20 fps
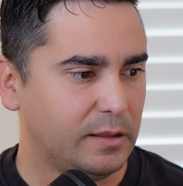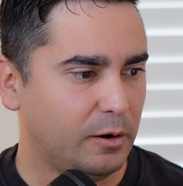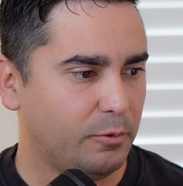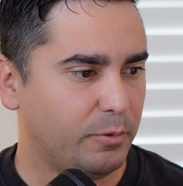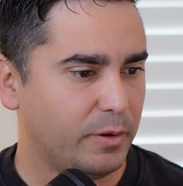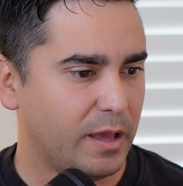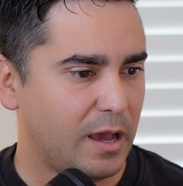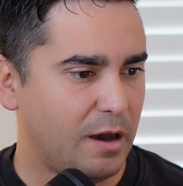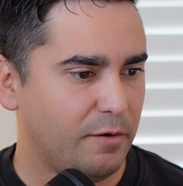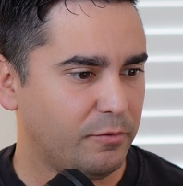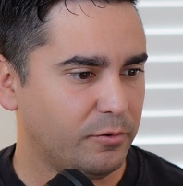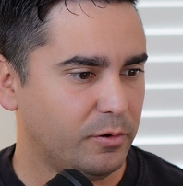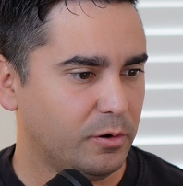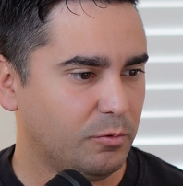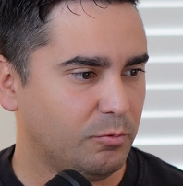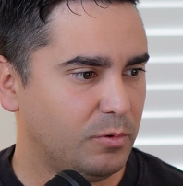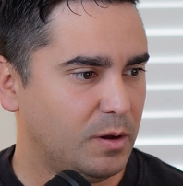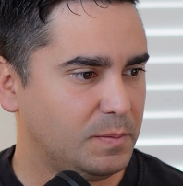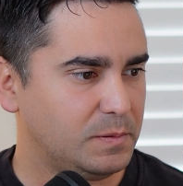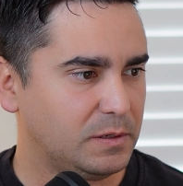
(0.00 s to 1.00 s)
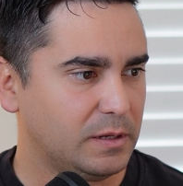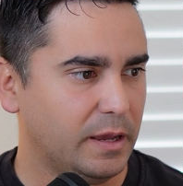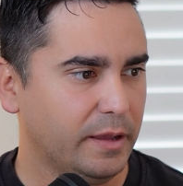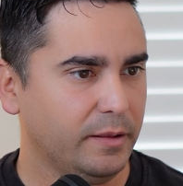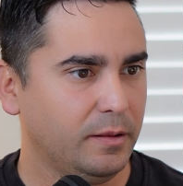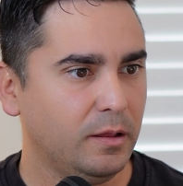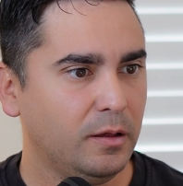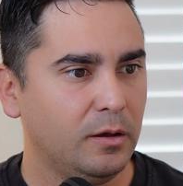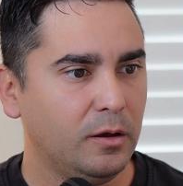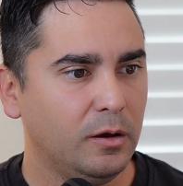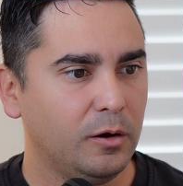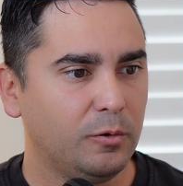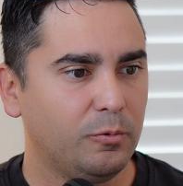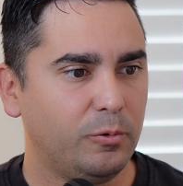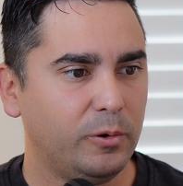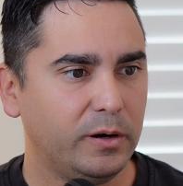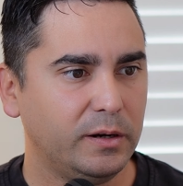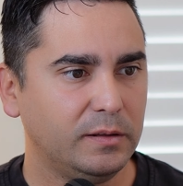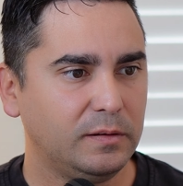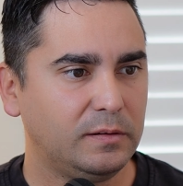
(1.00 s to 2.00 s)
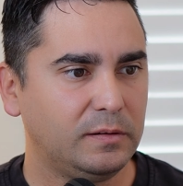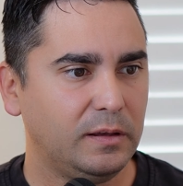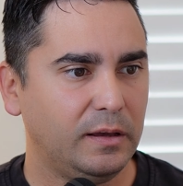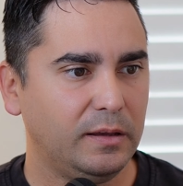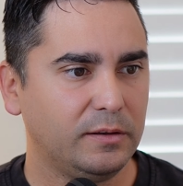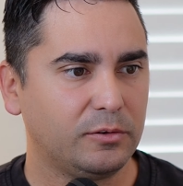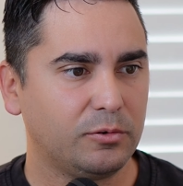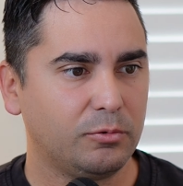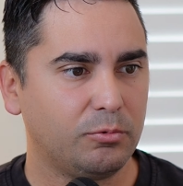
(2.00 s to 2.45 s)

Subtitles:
that we have on our website where it says